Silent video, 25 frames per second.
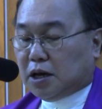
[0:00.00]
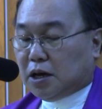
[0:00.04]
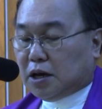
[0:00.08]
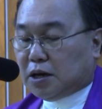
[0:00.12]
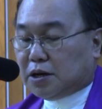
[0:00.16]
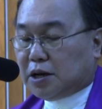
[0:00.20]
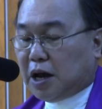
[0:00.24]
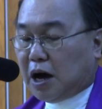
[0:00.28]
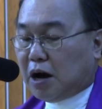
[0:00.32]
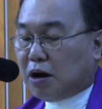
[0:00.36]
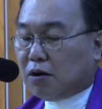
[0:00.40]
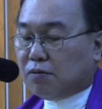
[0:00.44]

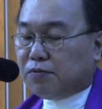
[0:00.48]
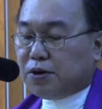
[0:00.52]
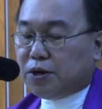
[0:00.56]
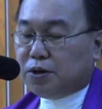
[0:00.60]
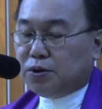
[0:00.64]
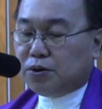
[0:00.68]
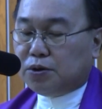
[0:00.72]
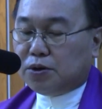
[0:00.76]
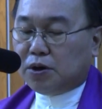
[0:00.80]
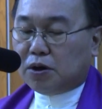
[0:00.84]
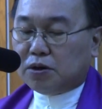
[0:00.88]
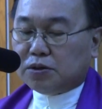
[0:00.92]
Now we
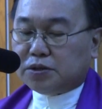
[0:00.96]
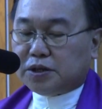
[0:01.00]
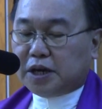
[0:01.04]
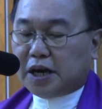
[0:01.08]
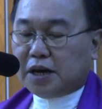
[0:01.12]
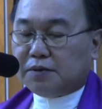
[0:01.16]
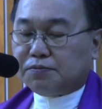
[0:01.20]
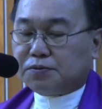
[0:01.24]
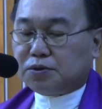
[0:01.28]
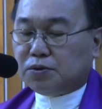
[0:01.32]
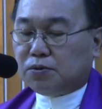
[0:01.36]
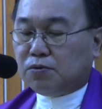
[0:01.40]
do not
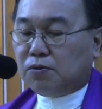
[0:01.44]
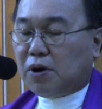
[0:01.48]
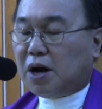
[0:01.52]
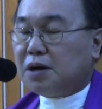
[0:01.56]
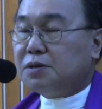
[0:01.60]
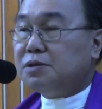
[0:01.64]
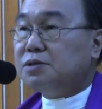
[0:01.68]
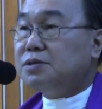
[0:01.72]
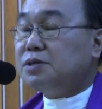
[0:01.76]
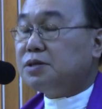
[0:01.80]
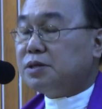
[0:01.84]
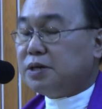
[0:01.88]
have to
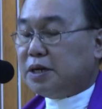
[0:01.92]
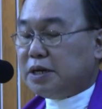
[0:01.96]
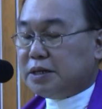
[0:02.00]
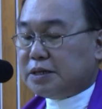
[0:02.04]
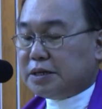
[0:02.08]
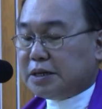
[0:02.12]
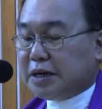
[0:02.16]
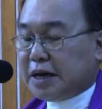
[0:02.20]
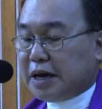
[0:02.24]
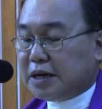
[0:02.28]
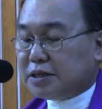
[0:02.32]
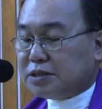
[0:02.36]
wonder
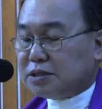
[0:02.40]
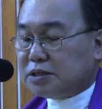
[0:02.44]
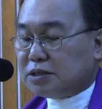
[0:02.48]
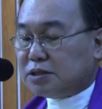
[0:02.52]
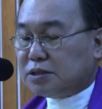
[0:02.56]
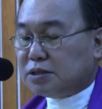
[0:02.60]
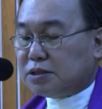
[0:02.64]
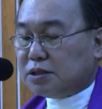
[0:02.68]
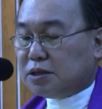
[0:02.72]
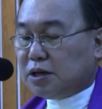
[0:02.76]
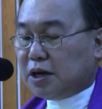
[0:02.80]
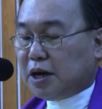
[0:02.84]
and
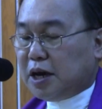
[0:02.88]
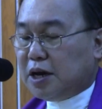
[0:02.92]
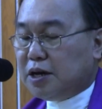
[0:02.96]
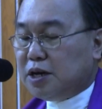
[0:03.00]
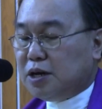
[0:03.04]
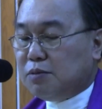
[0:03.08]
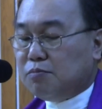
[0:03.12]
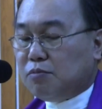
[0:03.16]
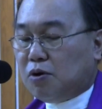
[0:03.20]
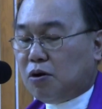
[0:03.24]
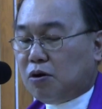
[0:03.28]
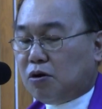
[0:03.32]
guess
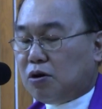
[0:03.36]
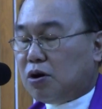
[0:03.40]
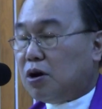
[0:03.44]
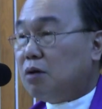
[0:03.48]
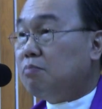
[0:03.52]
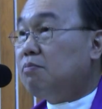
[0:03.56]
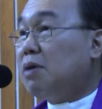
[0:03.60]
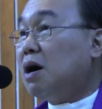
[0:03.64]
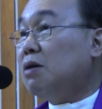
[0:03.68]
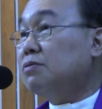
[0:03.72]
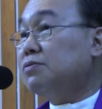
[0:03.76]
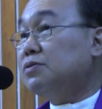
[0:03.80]
anymore
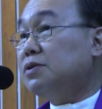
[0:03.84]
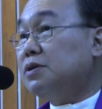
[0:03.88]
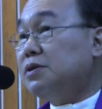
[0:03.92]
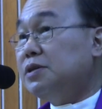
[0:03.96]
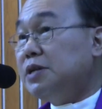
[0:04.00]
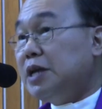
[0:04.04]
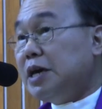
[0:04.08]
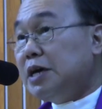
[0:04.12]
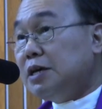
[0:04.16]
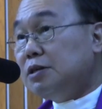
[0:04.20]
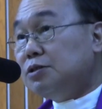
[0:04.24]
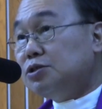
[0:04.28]
about the
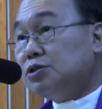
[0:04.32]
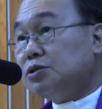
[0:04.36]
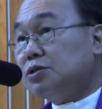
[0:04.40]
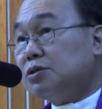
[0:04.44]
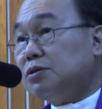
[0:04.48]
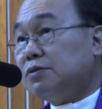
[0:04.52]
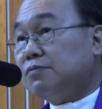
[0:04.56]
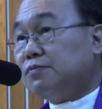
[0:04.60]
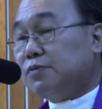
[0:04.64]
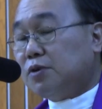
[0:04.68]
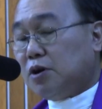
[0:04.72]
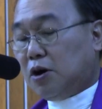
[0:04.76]

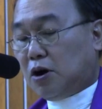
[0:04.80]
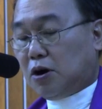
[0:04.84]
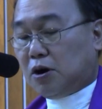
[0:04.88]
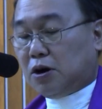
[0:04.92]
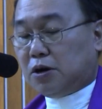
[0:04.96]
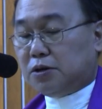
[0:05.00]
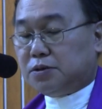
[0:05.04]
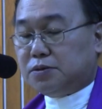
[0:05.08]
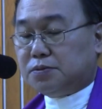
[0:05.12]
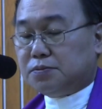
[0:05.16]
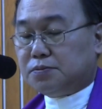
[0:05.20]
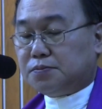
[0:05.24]
nature of
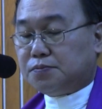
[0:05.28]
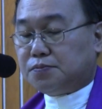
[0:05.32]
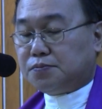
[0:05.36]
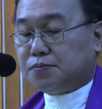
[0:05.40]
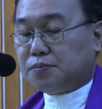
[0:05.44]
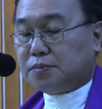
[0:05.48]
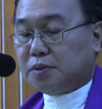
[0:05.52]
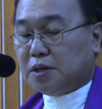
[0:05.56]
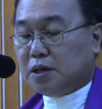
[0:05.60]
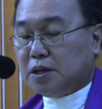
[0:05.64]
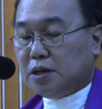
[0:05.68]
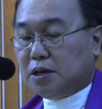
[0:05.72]
God.
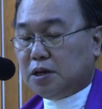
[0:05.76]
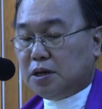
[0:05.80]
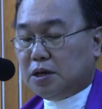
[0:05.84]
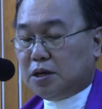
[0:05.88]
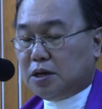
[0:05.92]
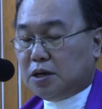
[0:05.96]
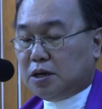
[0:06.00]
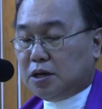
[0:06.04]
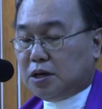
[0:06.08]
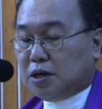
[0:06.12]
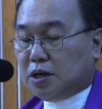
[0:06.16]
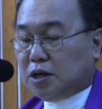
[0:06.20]

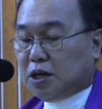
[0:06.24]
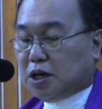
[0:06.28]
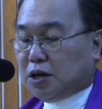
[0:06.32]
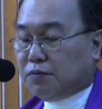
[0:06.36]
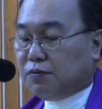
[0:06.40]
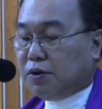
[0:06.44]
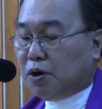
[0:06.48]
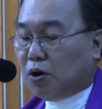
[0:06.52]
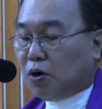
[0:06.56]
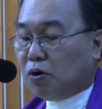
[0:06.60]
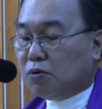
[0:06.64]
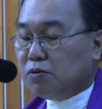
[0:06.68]

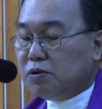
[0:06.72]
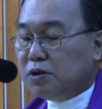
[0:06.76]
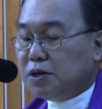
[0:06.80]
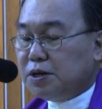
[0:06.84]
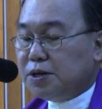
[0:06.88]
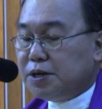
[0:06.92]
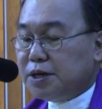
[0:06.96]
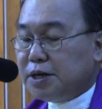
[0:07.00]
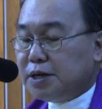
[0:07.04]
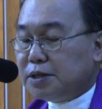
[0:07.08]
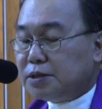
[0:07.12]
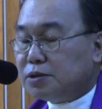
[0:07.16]
We only
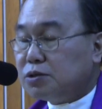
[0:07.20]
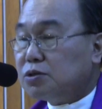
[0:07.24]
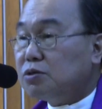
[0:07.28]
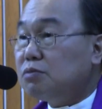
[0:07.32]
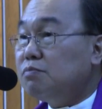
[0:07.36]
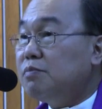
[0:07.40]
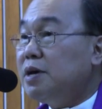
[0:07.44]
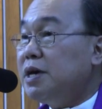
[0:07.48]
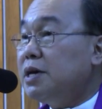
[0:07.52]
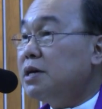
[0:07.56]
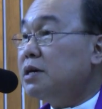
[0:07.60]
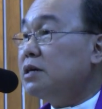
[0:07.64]
need to
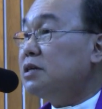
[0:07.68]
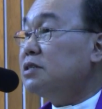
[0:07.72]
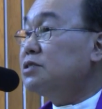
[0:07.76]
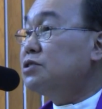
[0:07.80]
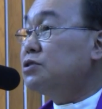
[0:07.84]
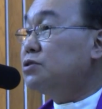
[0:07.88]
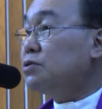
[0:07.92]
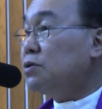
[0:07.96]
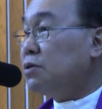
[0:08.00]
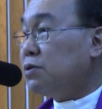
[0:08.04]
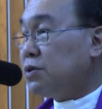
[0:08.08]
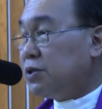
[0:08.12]
make a
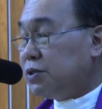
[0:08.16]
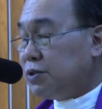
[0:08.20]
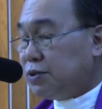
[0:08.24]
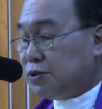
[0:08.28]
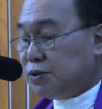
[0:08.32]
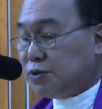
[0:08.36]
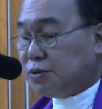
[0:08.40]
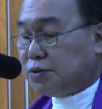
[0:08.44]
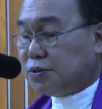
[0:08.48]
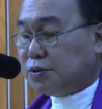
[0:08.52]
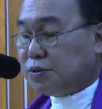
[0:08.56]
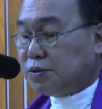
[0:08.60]

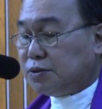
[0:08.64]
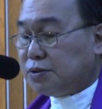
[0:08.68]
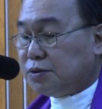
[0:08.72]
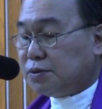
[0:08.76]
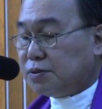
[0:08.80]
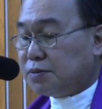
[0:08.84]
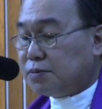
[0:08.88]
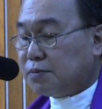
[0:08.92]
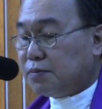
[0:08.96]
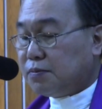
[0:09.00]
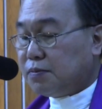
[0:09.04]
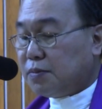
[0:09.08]
choice,
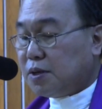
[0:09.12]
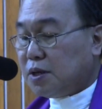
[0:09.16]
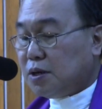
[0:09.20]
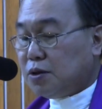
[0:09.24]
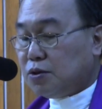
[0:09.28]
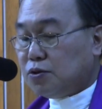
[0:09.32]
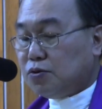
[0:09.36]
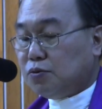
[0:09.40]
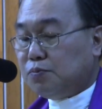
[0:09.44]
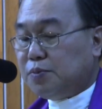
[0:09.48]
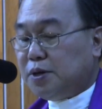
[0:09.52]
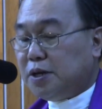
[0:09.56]

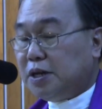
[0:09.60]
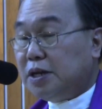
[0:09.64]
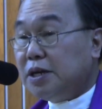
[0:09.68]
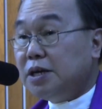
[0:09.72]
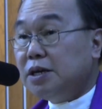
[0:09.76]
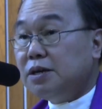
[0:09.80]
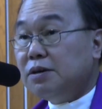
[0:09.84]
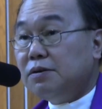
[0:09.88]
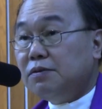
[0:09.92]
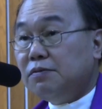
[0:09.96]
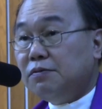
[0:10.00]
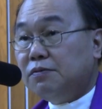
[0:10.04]
to
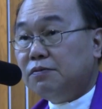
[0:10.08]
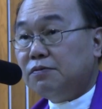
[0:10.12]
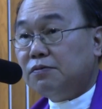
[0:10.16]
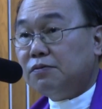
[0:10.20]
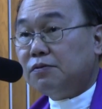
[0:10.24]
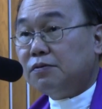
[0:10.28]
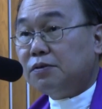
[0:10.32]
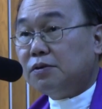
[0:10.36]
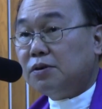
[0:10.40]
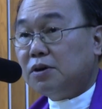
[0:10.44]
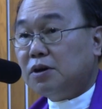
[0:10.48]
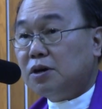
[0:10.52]
believe
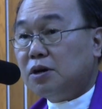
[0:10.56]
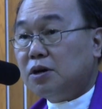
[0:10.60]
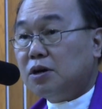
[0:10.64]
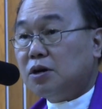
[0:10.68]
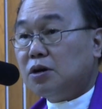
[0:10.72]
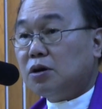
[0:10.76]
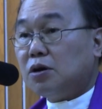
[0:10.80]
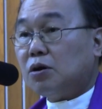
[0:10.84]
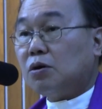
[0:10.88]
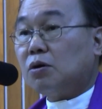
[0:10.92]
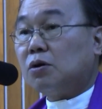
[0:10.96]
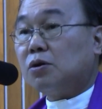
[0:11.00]

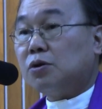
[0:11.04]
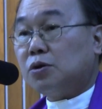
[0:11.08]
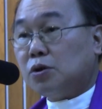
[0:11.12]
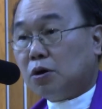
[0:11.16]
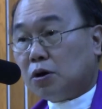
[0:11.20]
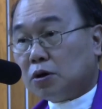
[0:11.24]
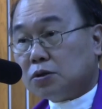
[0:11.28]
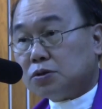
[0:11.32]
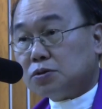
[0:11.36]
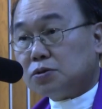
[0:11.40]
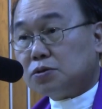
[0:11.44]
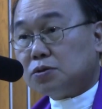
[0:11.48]
or
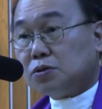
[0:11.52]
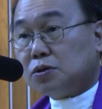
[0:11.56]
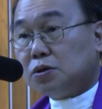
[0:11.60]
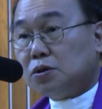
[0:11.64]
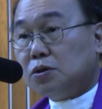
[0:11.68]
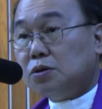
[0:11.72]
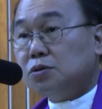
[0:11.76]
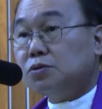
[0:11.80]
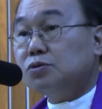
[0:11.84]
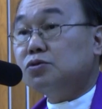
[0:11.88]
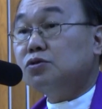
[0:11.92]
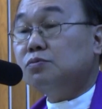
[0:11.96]

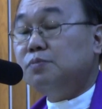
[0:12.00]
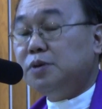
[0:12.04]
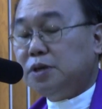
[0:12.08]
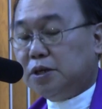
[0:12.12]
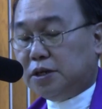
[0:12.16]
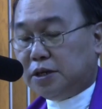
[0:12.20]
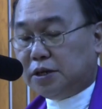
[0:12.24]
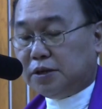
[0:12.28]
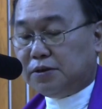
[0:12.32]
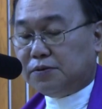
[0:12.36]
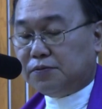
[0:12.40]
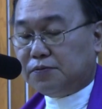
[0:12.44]
not to
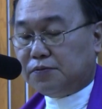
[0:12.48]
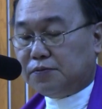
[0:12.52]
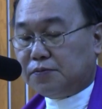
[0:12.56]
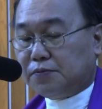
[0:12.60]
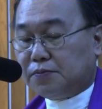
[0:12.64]
believe.